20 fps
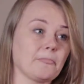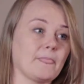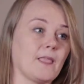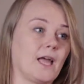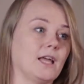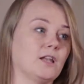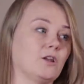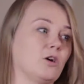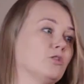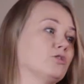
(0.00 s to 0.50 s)

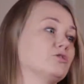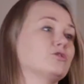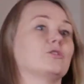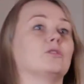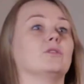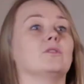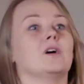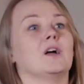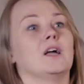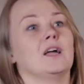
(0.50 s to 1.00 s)
and
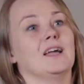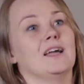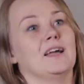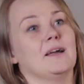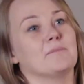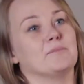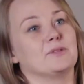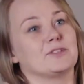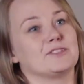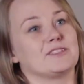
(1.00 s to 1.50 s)
also
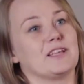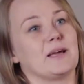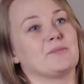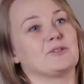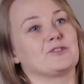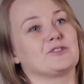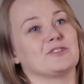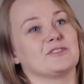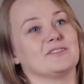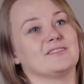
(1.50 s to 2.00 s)

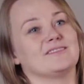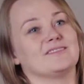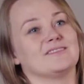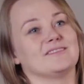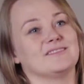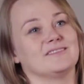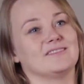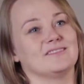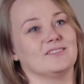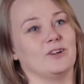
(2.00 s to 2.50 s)
perception
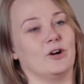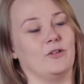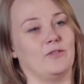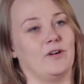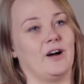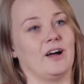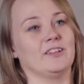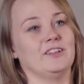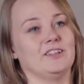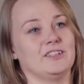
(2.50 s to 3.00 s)
of
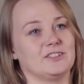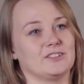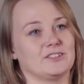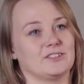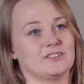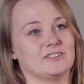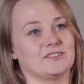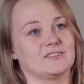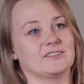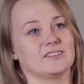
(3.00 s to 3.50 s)

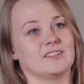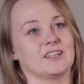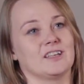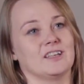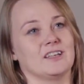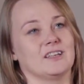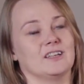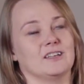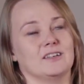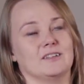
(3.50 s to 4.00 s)
others,
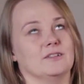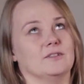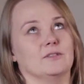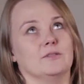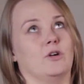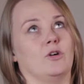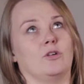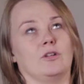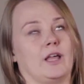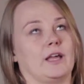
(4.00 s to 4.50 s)

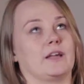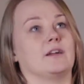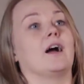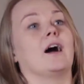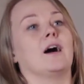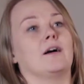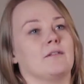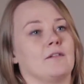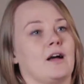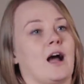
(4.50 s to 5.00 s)
or like
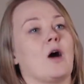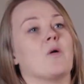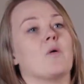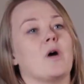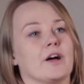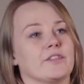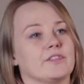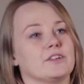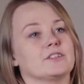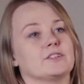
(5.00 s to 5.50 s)
how
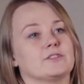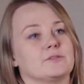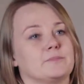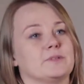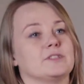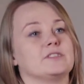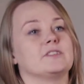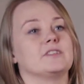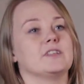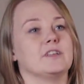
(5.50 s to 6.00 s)
others
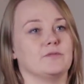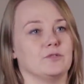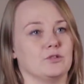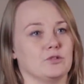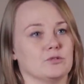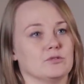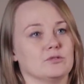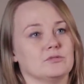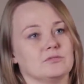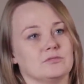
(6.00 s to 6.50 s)
perceive
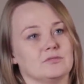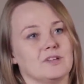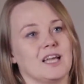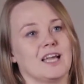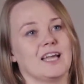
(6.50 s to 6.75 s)
you.